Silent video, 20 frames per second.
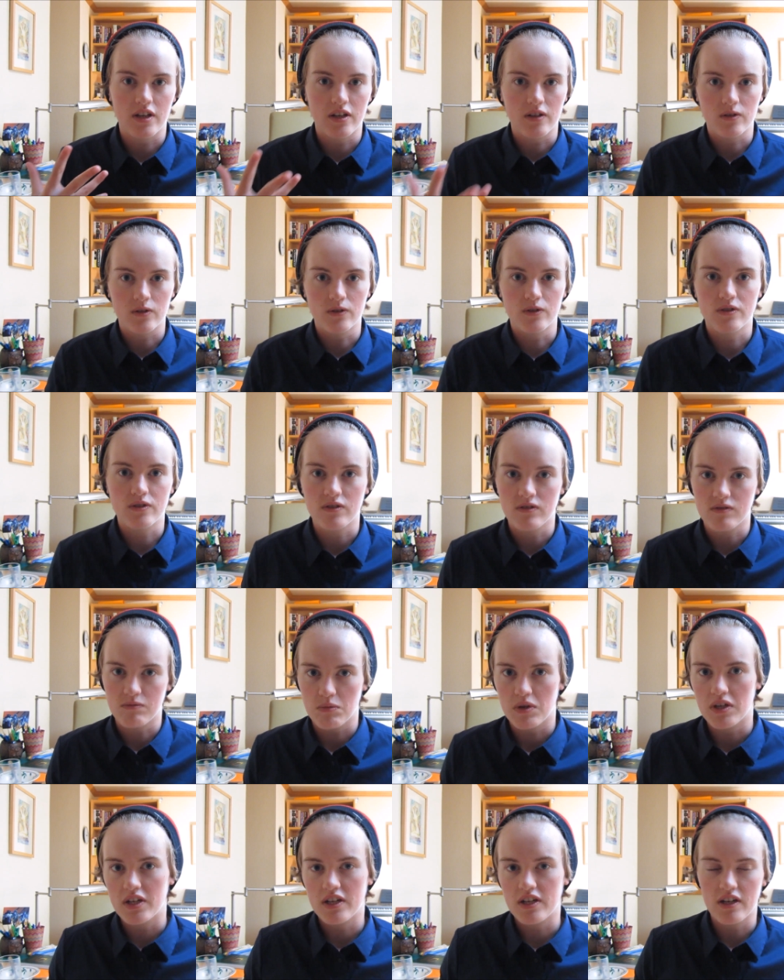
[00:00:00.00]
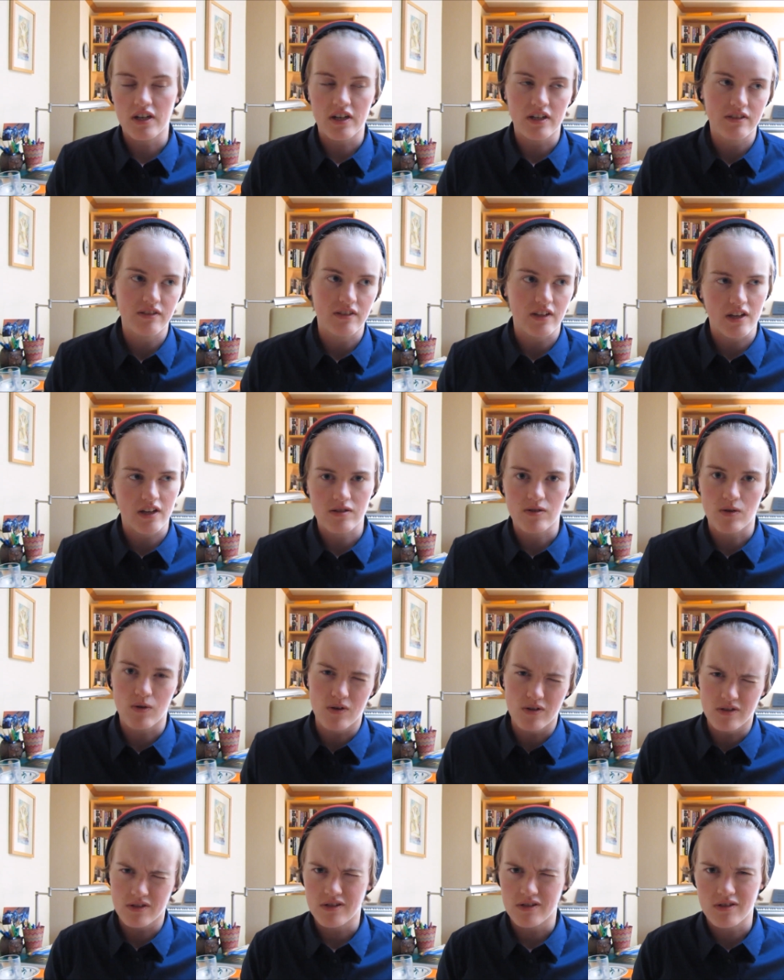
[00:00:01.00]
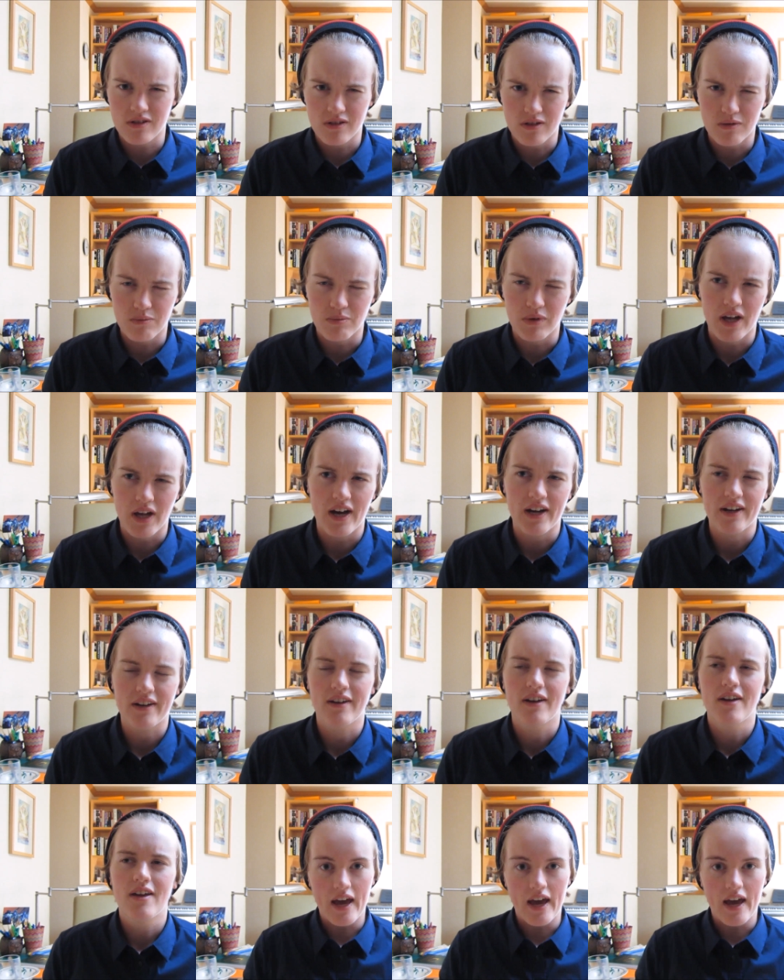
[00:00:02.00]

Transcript: inclusive media slash Orange is the New Black,